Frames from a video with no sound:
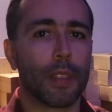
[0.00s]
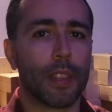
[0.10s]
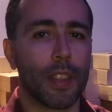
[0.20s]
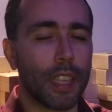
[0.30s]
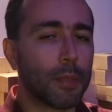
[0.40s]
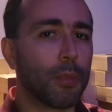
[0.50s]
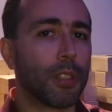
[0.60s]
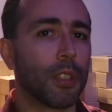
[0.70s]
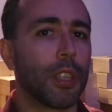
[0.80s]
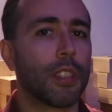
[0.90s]
this
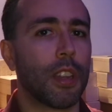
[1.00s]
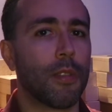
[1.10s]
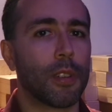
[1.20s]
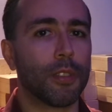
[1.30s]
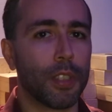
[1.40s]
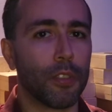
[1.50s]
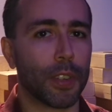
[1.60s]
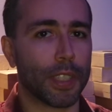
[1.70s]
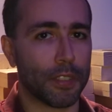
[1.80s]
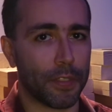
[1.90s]
produces several
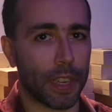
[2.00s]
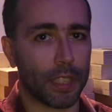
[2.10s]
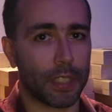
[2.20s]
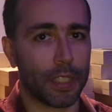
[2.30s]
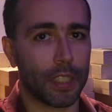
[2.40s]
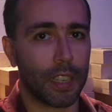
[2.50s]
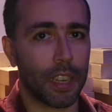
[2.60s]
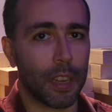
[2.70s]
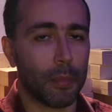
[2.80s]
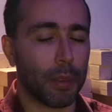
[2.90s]
different effects,
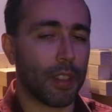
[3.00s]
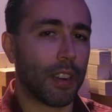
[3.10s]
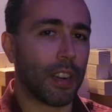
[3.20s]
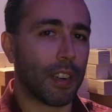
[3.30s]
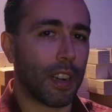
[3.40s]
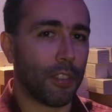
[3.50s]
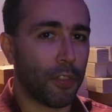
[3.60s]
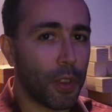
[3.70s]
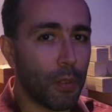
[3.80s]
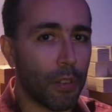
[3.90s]
but there are a
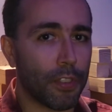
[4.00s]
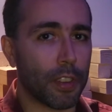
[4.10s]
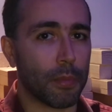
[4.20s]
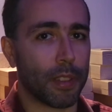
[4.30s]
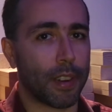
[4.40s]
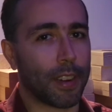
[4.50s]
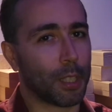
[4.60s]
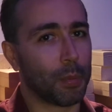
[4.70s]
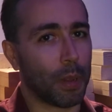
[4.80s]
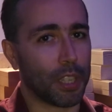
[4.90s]
few of them that are
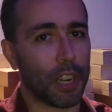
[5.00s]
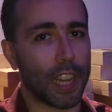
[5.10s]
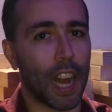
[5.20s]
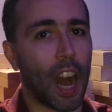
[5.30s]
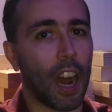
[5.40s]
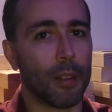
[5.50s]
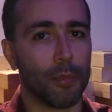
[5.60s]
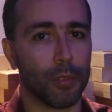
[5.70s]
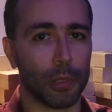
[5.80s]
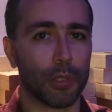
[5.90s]
especially
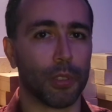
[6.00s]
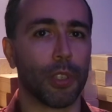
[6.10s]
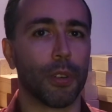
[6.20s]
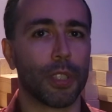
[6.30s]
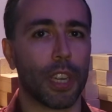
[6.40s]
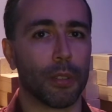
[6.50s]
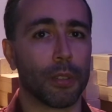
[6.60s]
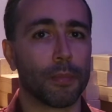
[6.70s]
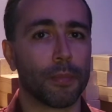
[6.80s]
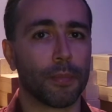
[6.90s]
harmful to your sound.
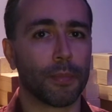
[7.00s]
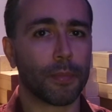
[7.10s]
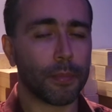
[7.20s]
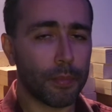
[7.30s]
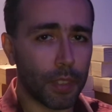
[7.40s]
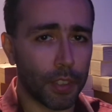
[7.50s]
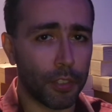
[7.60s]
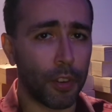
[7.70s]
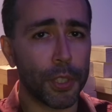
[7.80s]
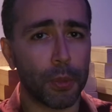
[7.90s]
The
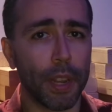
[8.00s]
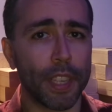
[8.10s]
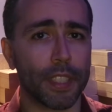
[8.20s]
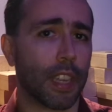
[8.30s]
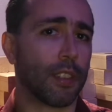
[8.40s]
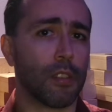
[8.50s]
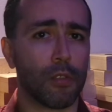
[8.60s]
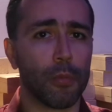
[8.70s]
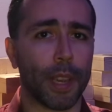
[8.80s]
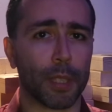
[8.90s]
first one is that the
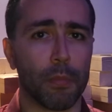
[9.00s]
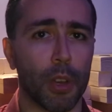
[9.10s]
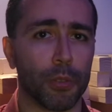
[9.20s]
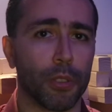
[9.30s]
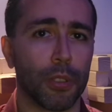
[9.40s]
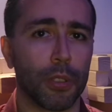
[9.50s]
room explodes.